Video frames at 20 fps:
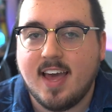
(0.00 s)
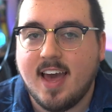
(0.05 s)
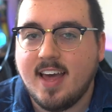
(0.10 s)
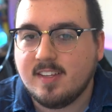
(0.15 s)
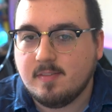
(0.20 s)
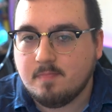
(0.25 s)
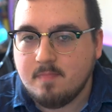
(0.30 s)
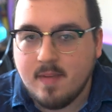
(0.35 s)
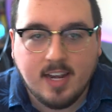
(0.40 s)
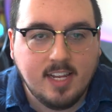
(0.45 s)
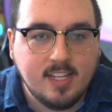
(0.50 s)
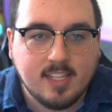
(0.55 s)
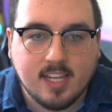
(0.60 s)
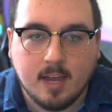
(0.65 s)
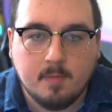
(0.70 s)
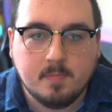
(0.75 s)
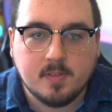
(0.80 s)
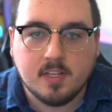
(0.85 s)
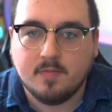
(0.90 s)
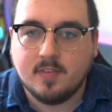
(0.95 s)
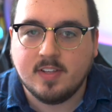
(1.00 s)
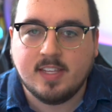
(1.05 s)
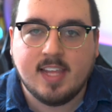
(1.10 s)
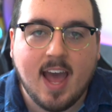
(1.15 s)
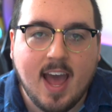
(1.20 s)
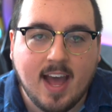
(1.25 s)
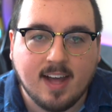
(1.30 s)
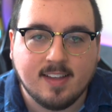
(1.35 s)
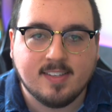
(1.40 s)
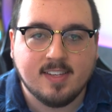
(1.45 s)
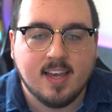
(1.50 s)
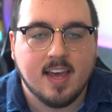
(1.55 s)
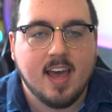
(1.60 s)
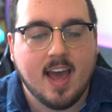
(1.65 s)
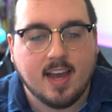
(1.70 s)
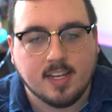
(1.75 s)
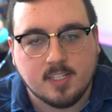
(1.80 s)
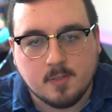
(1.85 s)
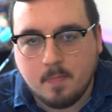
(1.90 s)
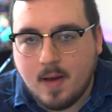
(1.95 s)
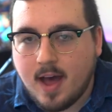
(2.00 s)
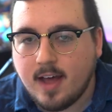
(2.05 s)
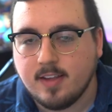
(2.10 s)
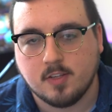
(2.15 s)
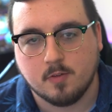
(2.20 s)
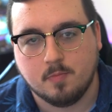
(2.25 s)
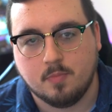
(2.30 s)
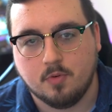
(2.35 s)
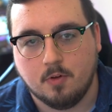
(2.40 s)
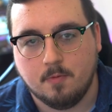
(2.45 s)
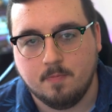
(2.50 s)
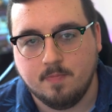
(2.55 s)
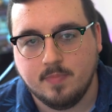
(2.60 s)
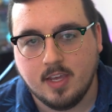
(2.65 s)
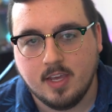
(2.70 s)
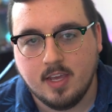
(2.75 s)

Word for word: as many types of attacks as possible.